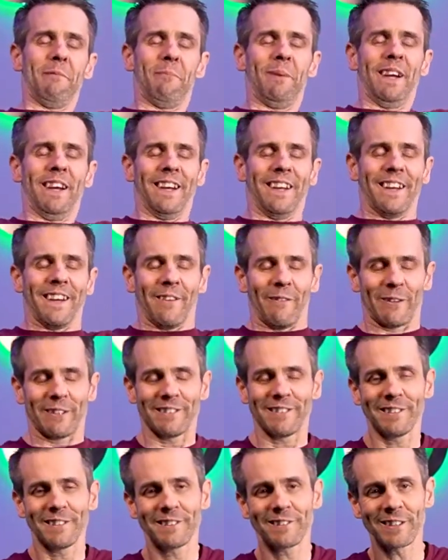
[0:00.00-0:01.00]
but we're
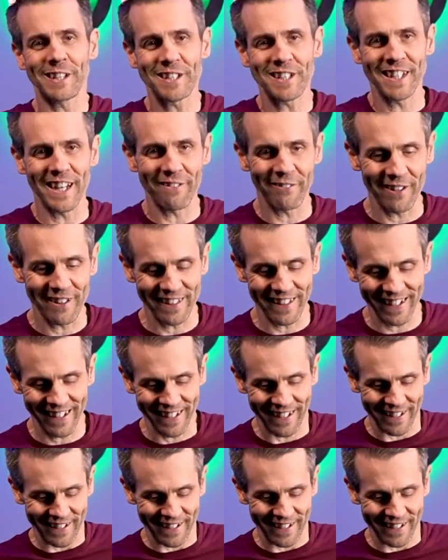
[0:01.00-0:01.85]
still stretching everything.